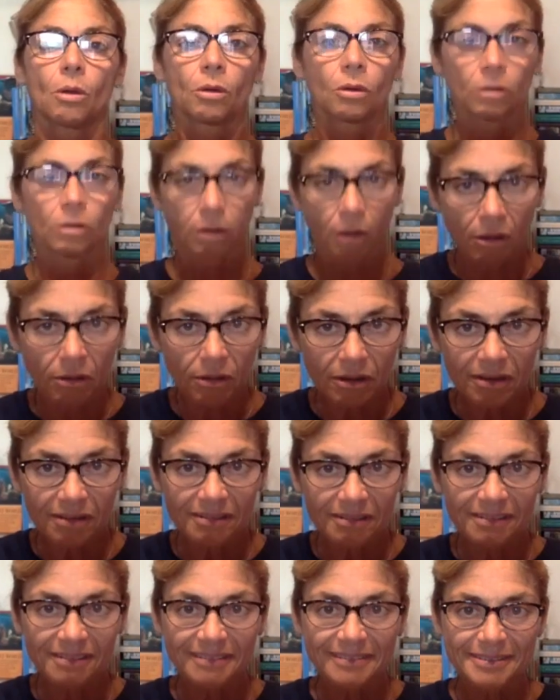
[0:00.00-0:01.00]
clunk
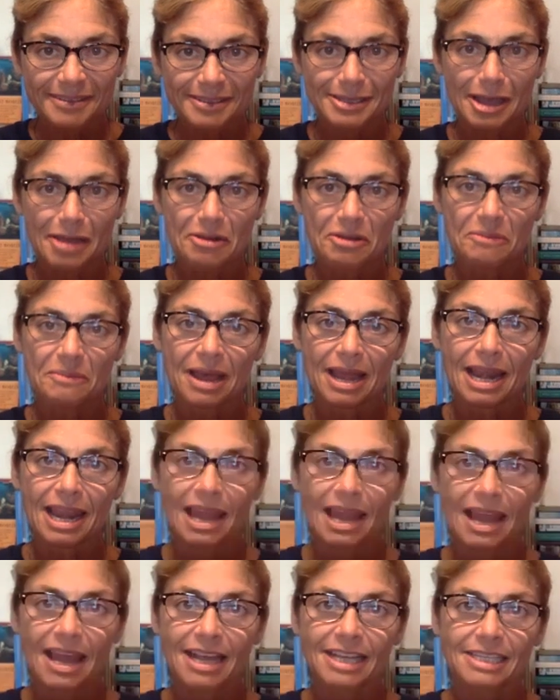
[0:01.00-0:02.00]
down on my
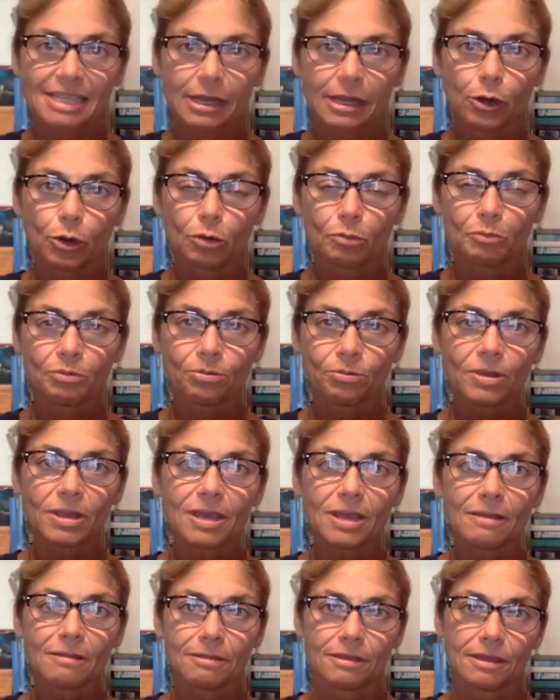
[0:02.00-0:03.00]
legs and her
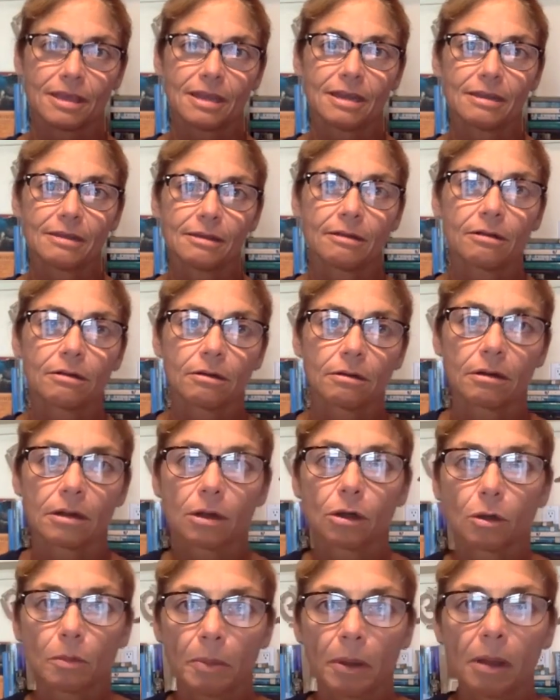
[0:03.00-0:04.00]
breathing, her
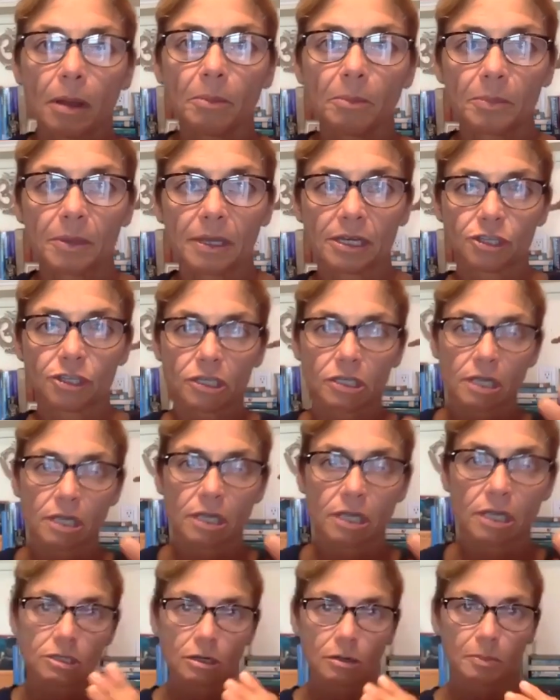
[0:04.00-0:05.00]
her pumping, she, they
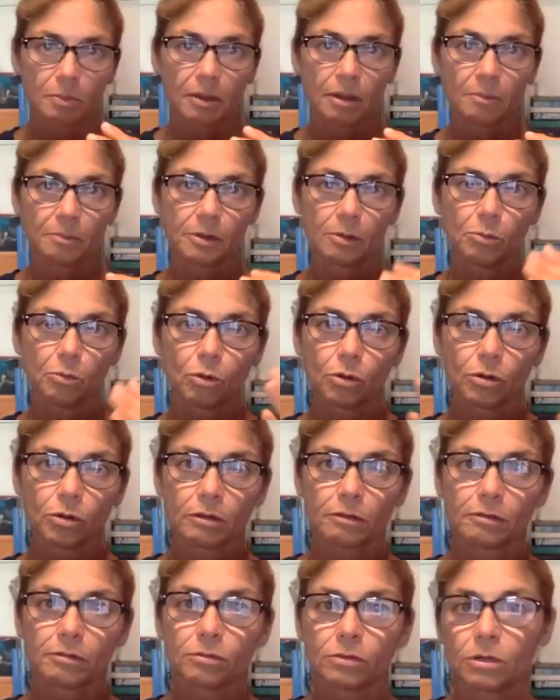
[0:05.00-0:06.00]
start pumping
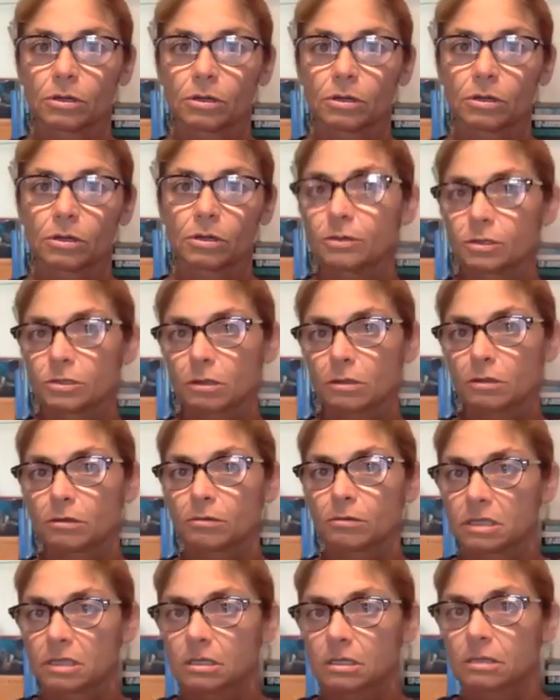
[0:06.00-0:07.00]
water through their gills so through
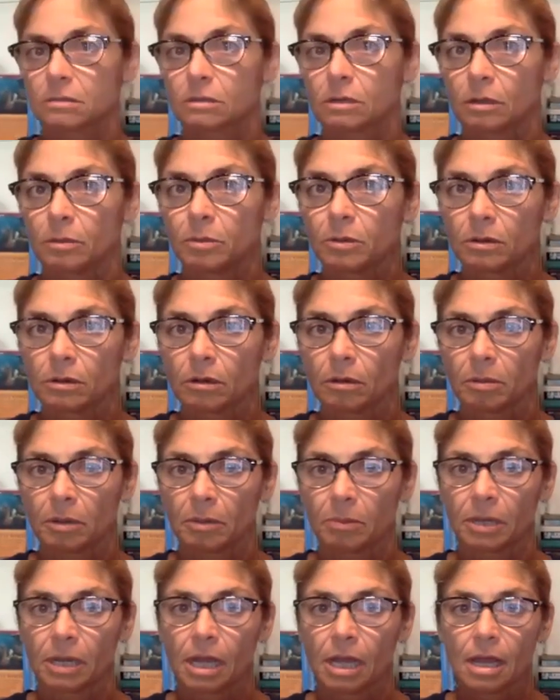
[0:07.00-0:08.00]
a system called buccal
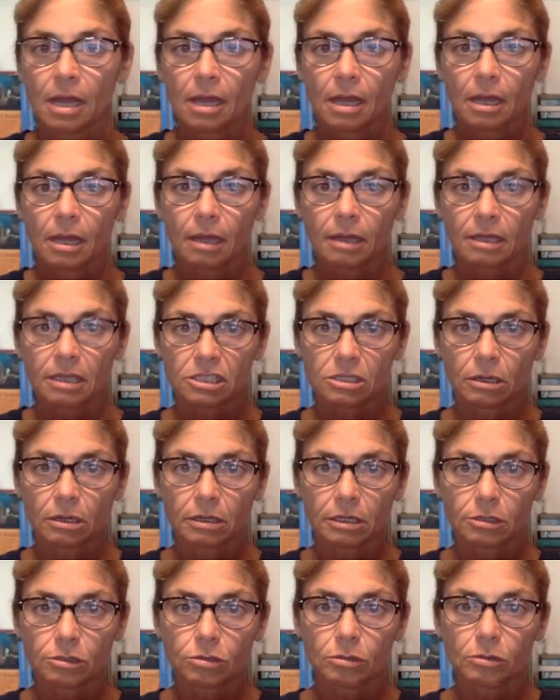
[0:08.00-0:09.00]
pumping,
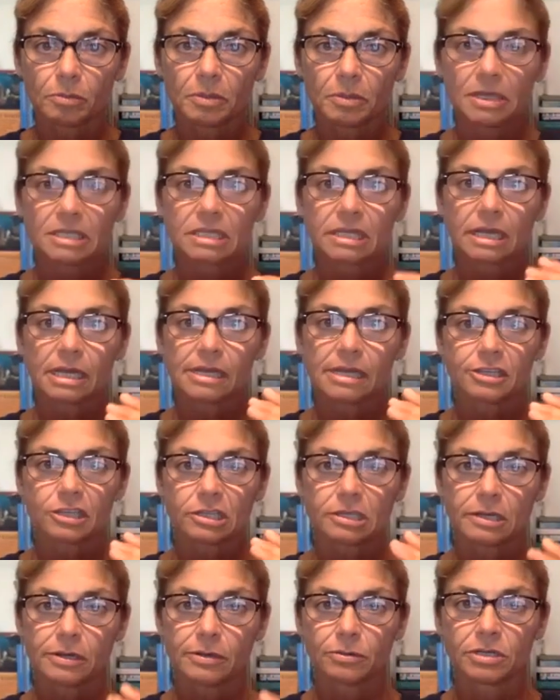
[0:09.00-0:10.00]
started to basically
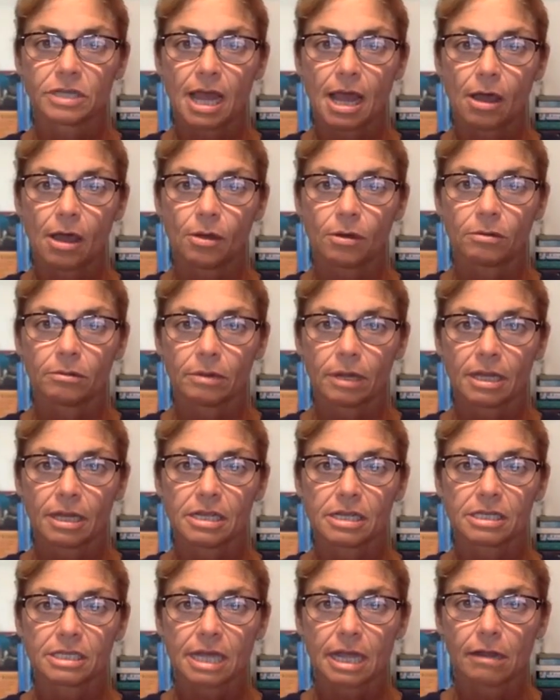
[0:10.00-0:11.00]
slow down
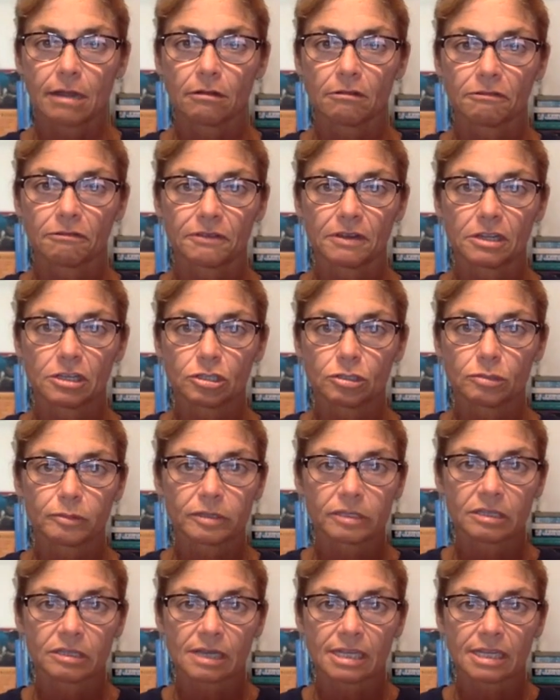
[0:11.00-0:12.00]
and the entire fin
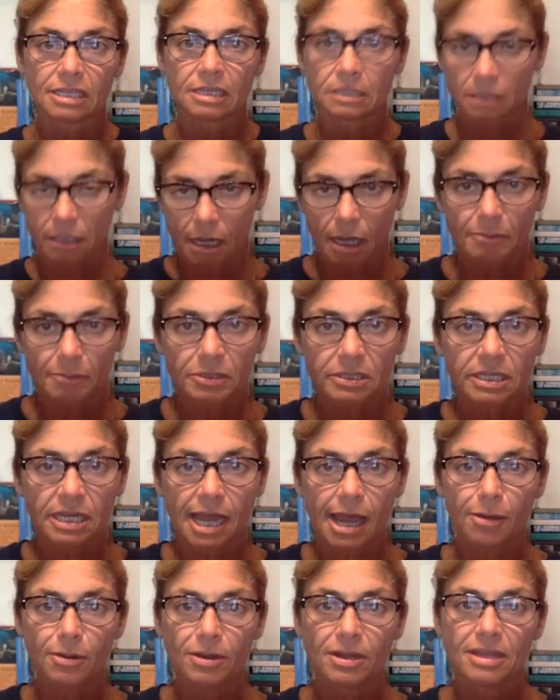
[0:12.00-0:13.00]
basically slumped
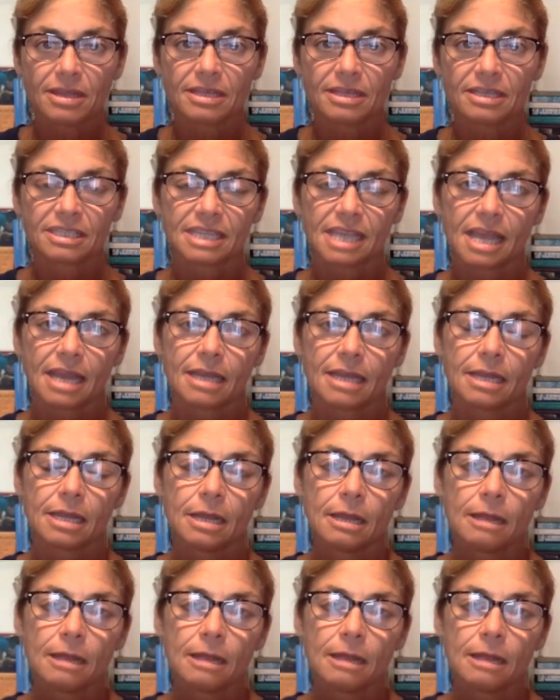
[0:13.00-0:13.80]
down in the sand.